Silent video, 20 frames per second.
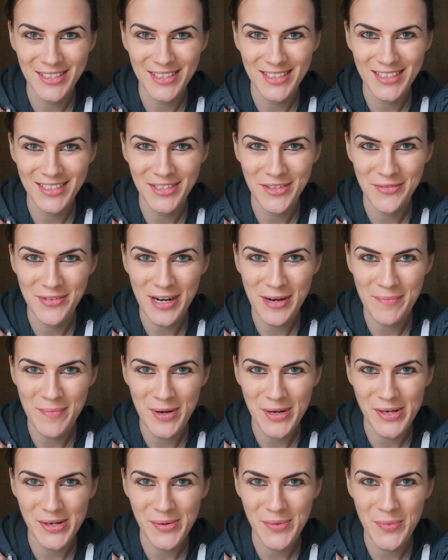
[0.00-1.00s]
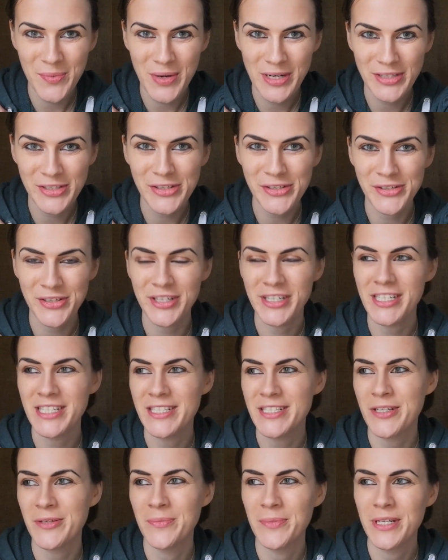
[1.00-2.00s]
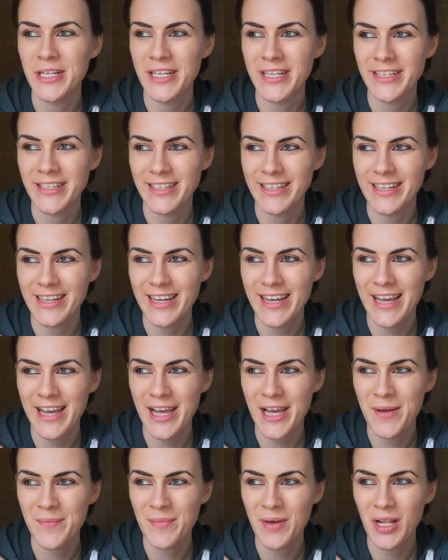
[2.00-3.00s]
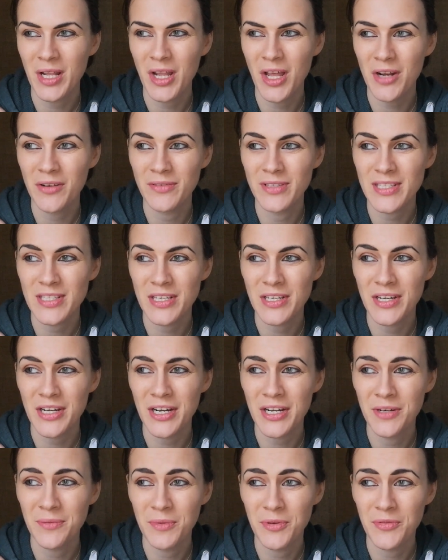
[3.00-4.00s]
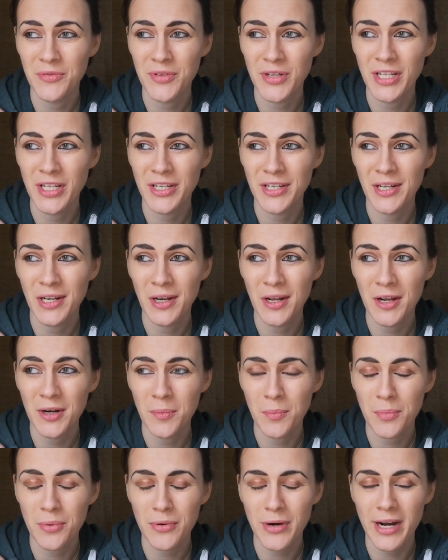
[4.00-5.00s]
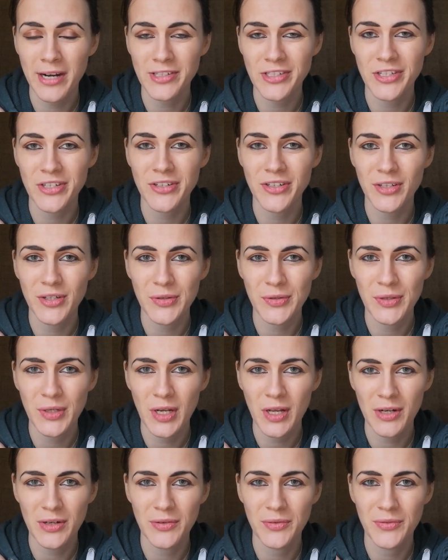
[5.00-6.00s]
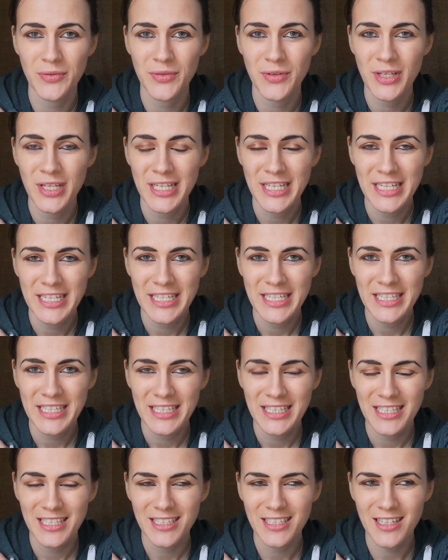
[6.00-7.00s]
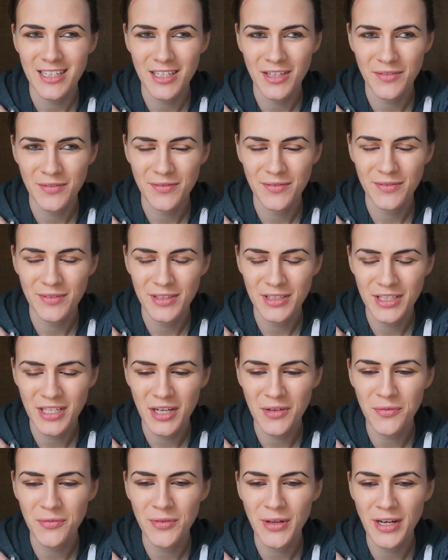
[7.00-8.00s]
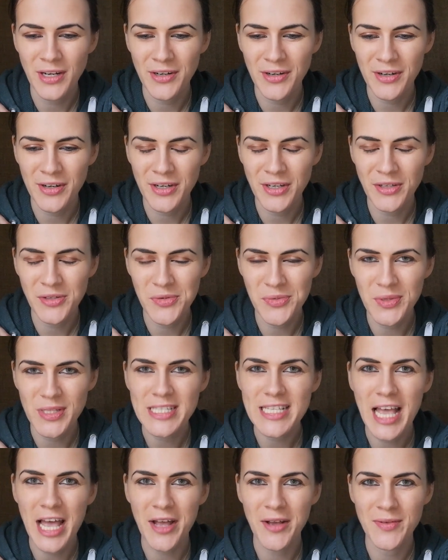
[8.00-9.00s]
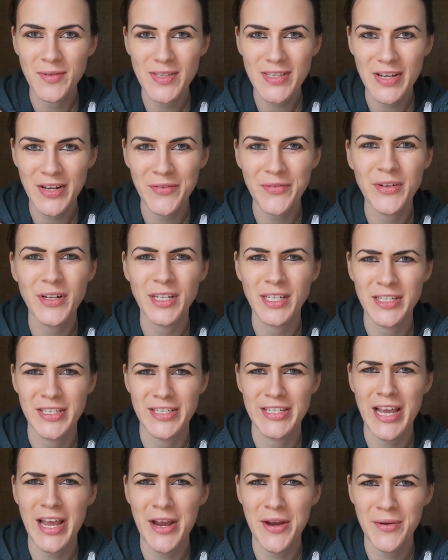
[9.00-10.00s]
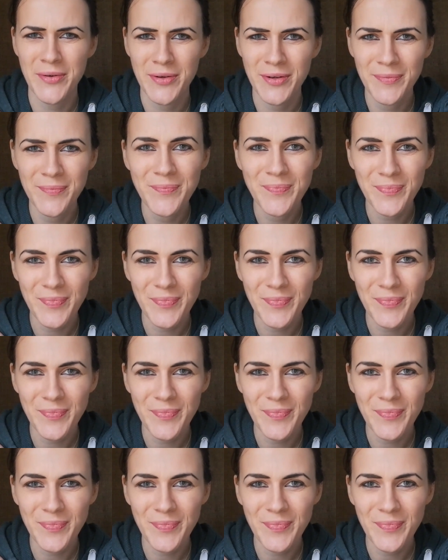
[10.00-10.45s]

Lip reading: November winter nights coming in, a lot of us can kind of be feeling a lot of pressure or a lot of kind of not feeling our usual selves, kind of feeling down.